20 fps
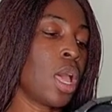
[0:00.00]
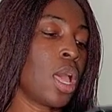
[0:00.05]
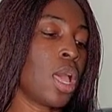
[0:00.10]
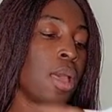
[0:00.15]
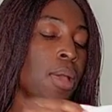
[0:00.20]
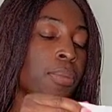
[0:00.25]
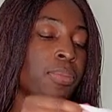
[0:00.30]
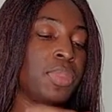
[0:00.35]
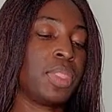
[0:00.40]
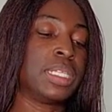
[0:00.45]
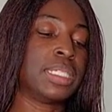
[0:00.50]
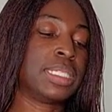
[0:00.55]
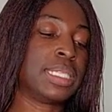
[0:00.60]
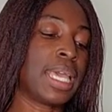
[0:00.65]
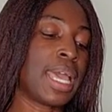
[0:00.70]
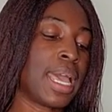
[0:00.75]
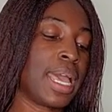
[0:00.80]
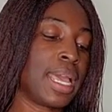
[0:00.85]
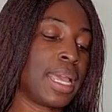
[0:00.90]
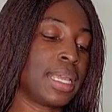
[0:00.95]
The
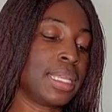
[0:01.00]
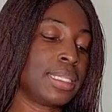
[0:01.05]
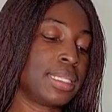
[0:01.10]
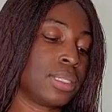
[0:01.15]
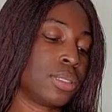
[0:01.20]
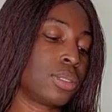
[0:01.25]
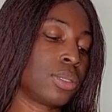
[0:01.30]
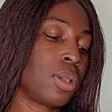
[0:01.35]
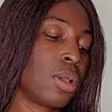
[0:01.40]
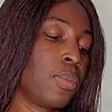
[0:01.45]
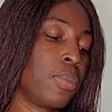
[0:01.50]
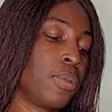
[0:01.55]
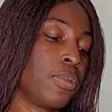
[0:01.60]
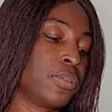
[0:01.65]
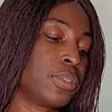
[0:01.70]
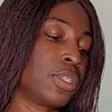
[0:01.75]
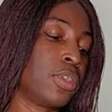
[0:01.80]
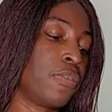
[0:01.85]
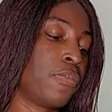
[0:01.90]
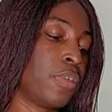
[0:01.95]
tags, there's a couple
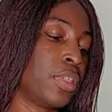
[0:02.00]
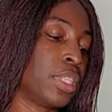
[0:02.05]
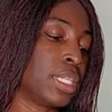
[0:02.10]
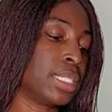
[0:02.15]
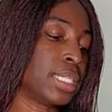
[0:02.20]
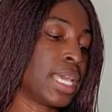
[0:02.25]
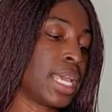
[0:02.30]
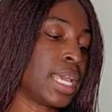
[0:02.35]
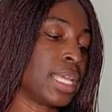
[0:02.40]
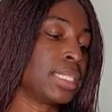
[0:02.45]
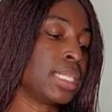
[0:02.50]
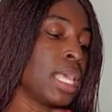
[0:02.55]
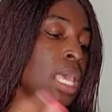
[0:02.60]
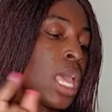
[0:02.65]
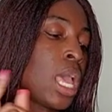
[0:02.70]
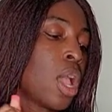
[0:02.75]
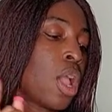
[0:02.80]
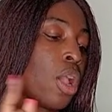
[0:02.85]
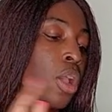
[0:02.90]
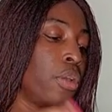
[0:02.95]
of stuff on the tags.
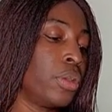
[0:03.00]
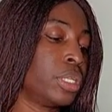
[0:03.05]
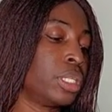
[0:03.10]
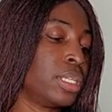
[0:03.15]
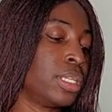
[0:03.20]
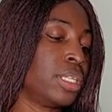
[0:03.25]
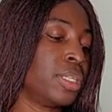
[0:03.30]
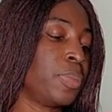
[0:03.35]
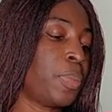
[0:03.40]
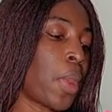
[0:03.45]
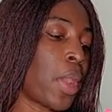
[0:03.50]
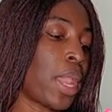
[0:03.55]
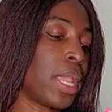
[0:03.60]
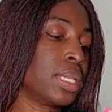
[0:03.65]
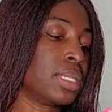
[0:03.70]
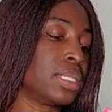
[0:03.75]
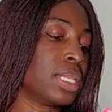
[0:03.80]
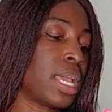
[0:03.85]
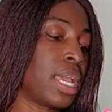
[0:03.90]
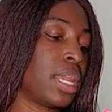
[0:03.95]
Originally
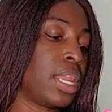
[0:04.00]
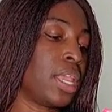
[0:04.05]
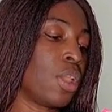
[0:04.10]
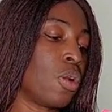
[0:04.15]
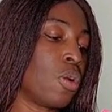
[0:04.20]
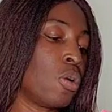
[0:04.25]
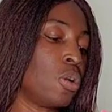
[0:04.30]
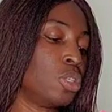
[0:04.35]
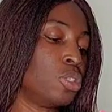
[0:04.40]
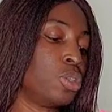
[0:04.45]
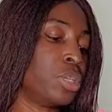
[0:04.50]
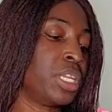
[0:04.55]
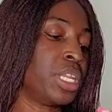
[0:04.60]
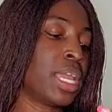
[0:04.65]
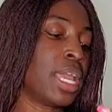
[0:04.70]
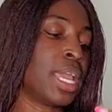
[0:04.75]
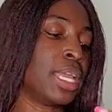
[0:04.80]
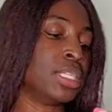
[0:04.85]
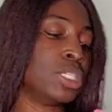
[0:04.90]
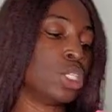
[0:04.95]
priced at
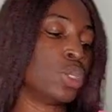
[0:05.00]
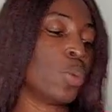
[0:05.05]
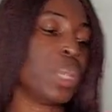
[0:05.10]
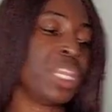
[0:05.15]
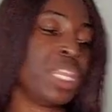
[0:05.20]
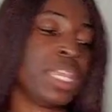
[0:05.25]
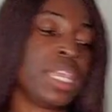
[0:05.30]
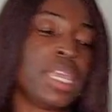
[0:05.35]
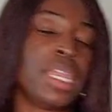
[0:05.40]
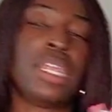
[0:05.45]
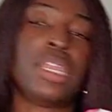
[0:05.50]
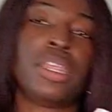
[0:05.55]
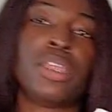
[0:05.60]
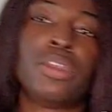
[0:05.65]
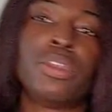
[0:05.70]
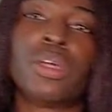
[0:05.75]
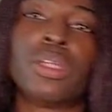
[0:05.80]
120 Canadian